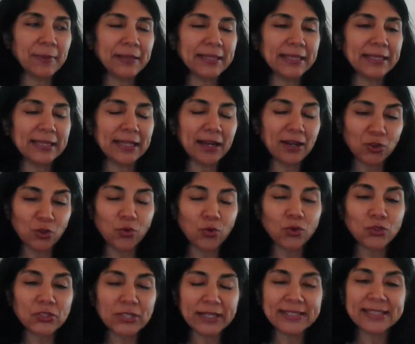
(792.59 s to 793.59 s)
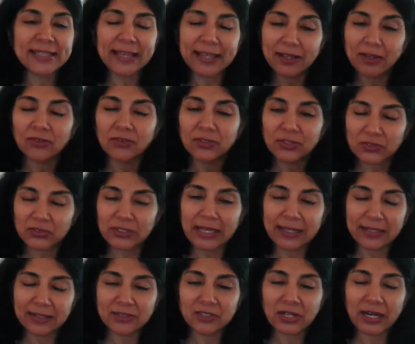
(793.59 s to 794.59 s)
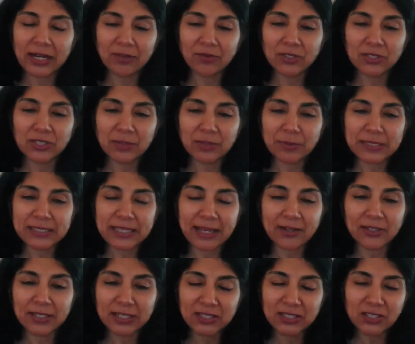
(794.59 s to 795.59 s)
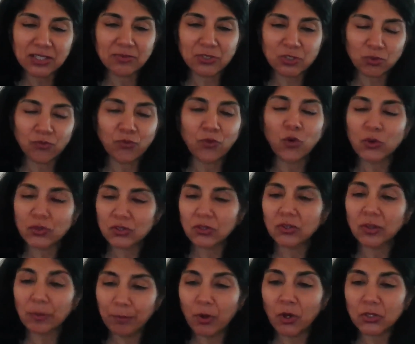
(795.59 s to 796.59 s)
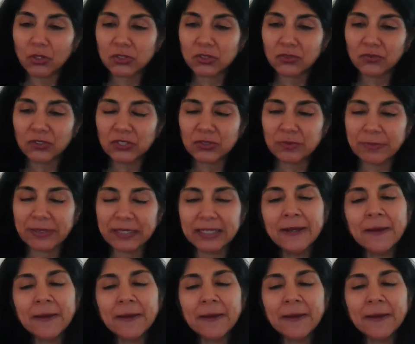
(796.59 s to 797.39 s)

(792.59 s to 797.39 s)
and then there are those that say, the shrine worship is sacrilegious, we should focus on the mosques of Kashmir.